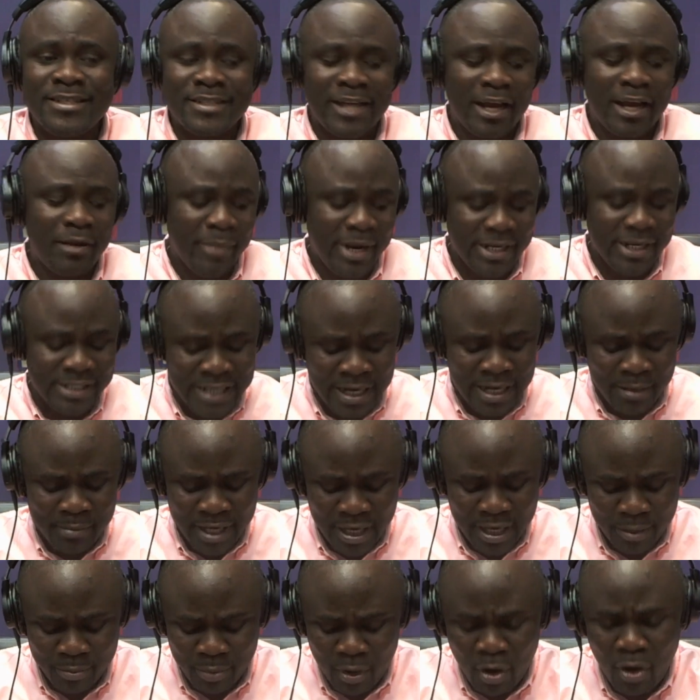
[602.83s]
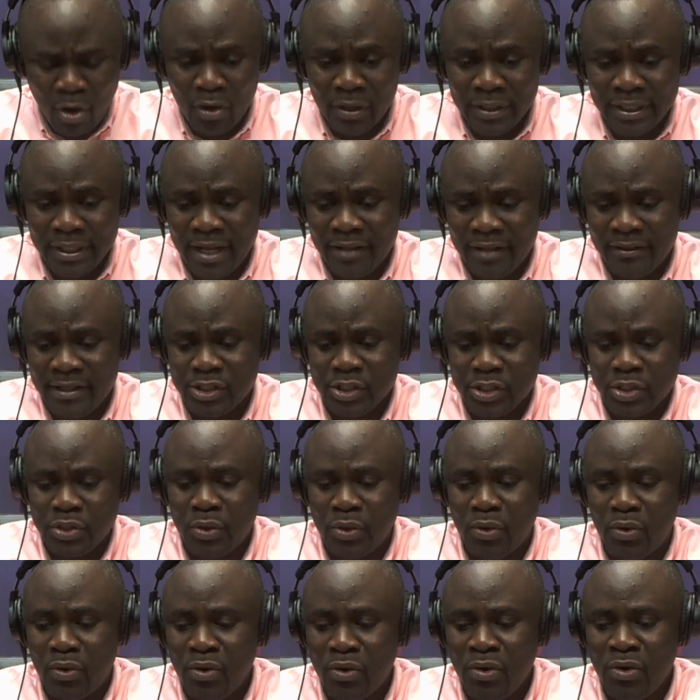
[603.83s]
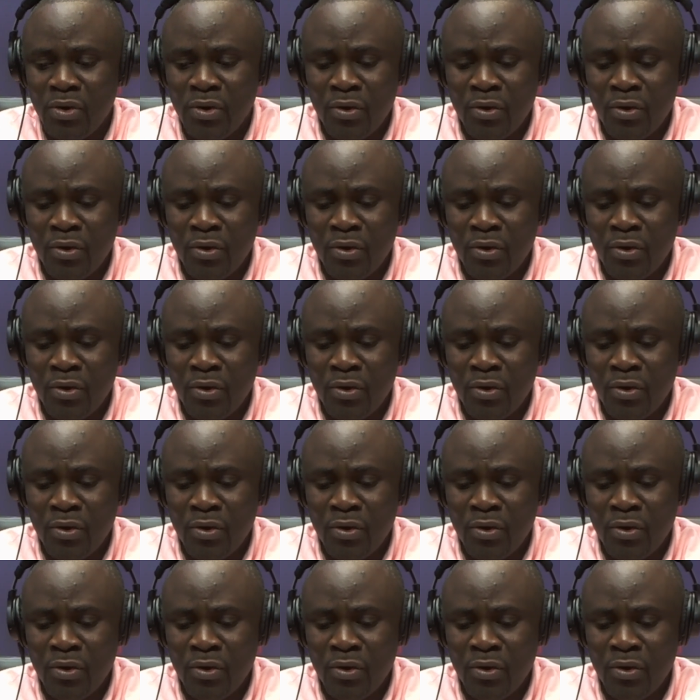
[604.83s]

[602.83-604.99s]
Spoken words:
segment coming up on the show.